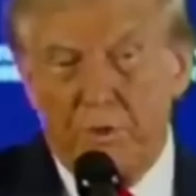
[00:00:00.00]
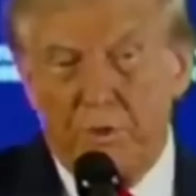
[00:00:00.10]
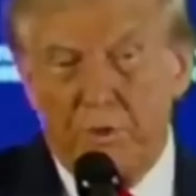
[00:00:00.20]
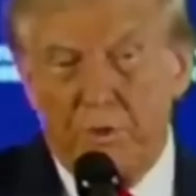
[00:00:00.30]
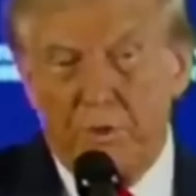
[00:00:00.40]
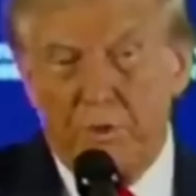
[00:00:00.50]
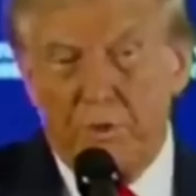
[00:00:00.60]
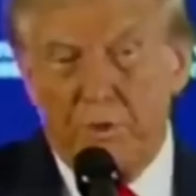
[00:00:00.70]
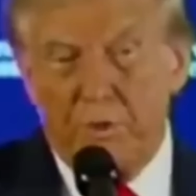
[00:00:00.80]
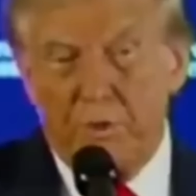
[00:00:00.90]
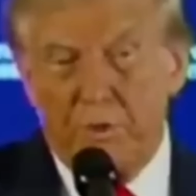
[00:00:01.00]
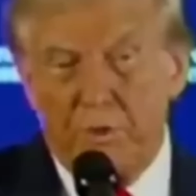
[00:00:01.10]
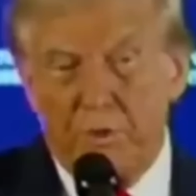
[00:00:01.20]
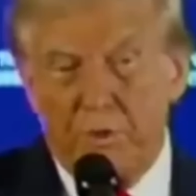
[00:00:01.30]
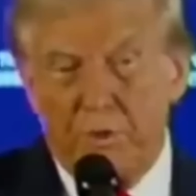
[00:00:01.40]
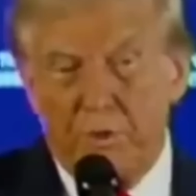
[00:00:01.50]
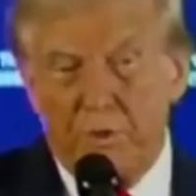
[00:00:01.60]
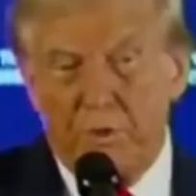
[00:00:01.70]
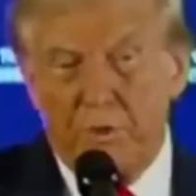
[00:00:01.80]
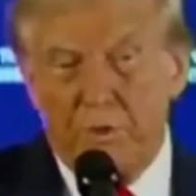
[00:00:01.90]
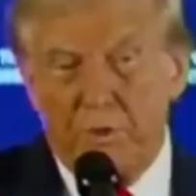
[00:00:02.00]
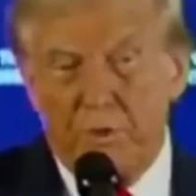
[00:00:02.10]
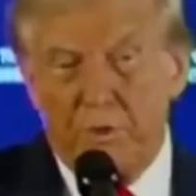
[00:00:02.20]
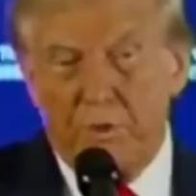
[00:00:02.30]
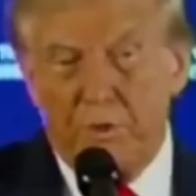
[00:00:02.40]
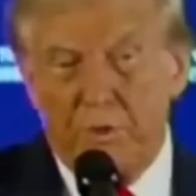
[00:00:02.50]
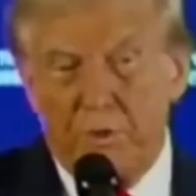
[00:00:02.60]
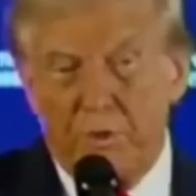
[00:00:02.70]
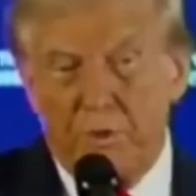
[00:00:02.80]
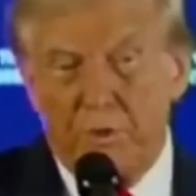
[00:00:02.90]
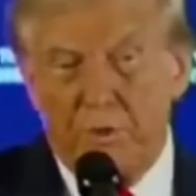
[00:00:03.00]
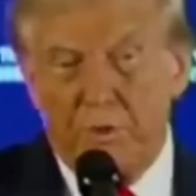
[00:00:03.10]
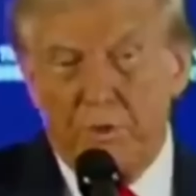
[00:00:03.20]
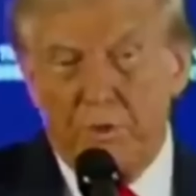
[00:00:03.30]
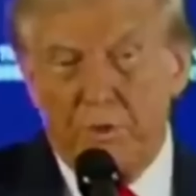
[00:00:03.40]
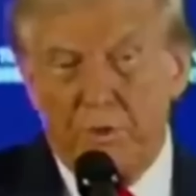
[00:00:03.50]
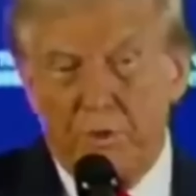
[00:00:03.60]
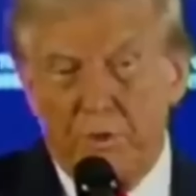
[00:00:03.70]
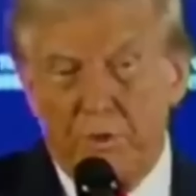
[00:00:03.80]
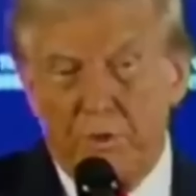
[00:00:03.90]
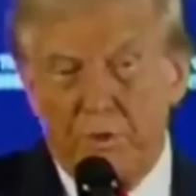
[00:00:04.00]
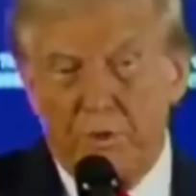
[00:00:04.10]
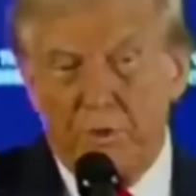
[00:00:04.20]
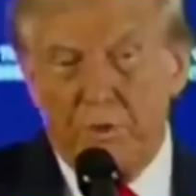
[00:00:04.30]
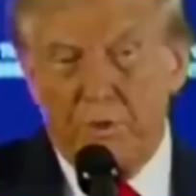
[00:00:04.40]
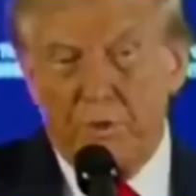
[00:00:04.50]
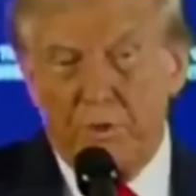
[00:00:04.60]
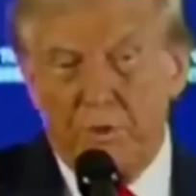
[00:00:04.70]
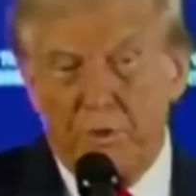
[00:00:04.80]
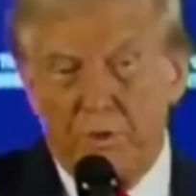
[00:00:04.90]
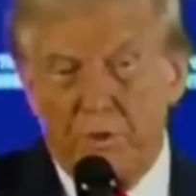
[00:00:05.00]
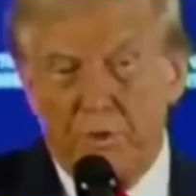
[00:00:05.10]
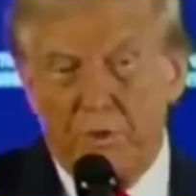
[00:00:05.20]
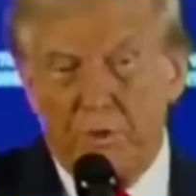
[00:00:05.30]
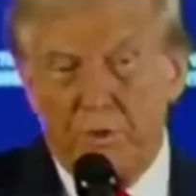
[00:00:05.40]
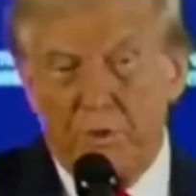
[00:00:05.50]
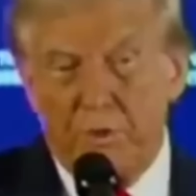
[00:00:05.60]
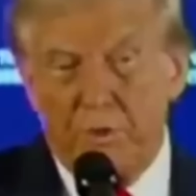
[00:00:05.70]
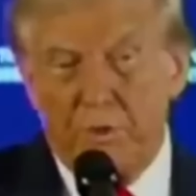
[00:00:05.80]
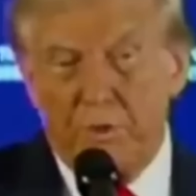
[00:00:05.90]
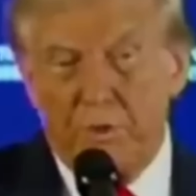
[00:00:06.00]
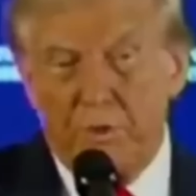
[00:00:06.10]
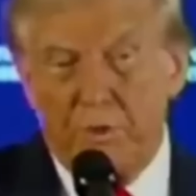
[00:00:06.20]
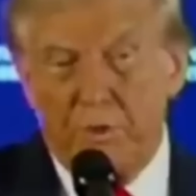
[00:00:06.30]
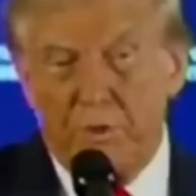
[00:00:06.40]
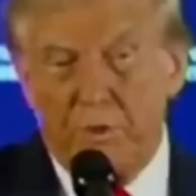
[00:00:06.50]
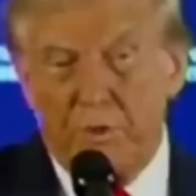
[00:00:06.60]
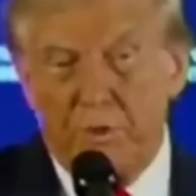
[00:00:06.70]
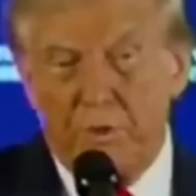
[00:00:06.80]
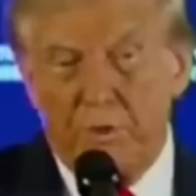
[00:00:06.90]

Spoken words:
(not speaking)